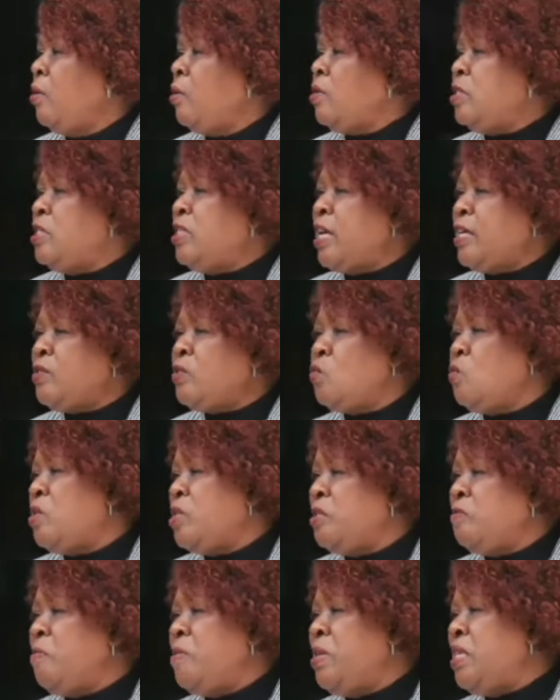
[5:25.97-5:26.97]
Not just to
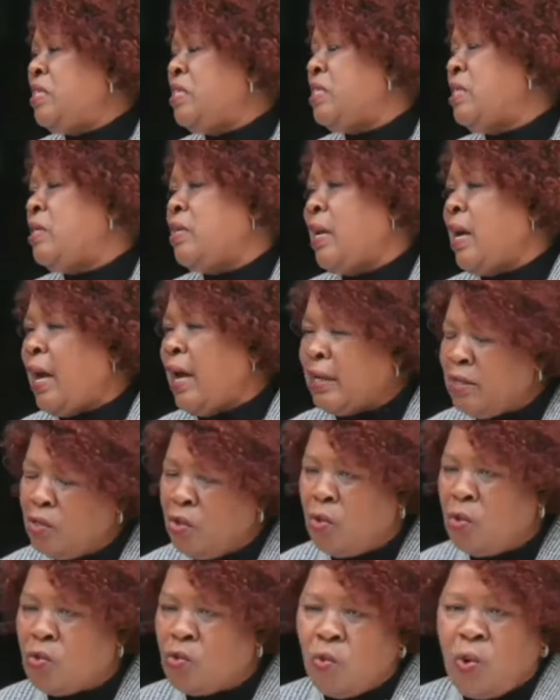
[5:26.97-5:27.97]
this ministry
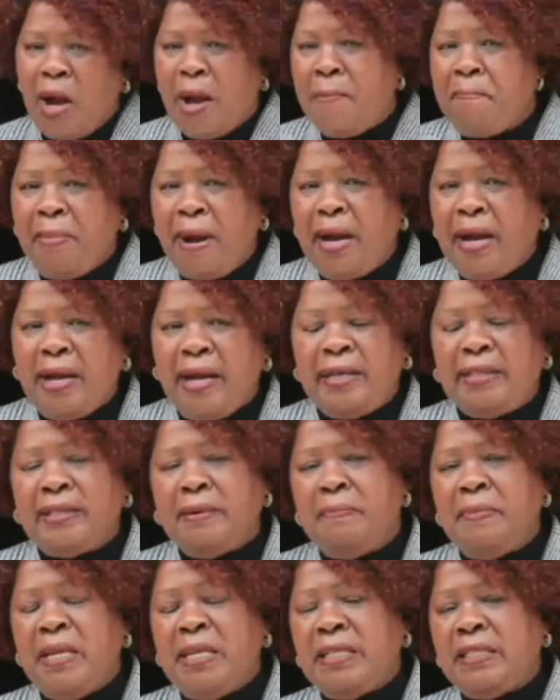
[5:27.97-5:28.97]
at all, to come back
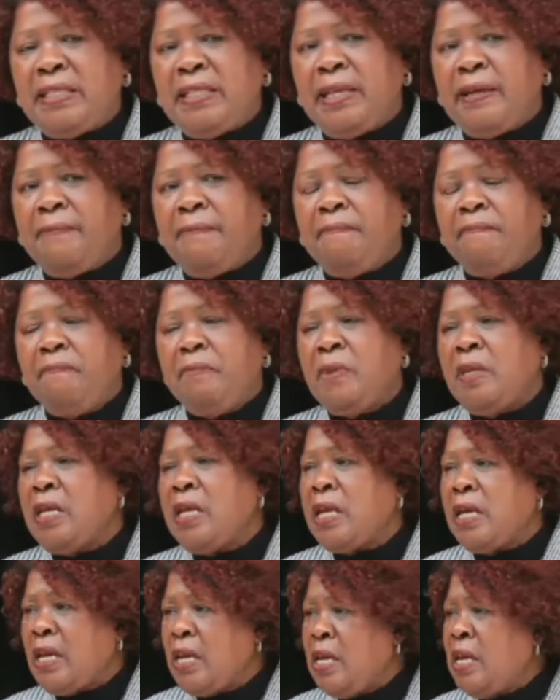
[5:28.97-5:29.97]
as a minister.
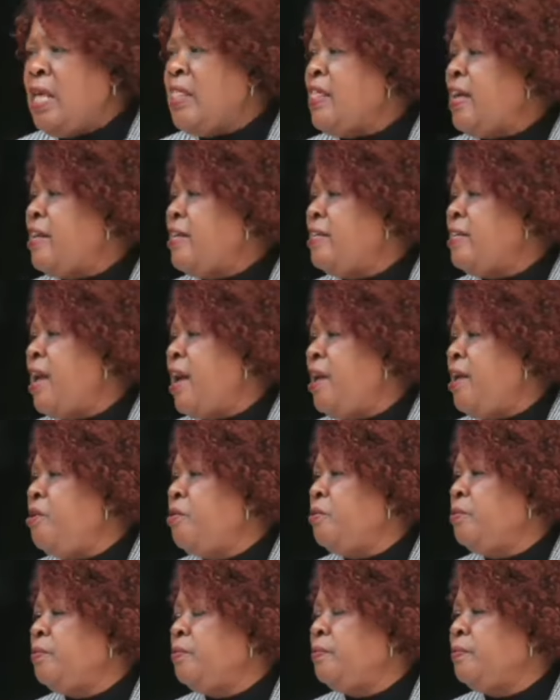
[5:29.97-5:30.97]
Neither did I
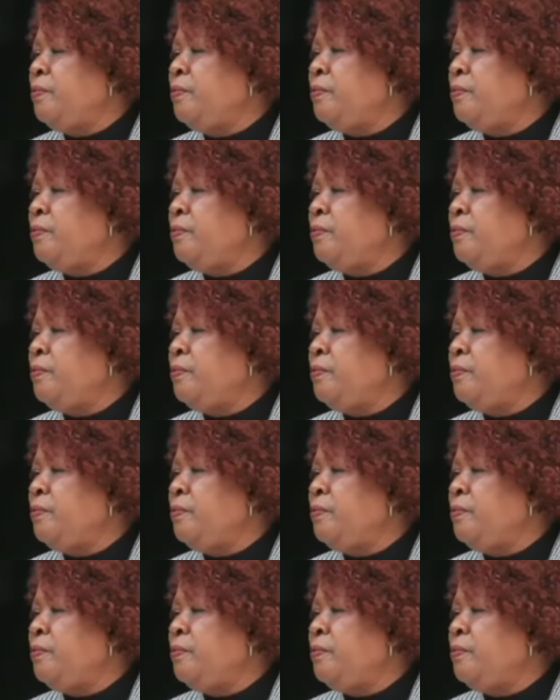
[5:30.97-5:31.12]
know.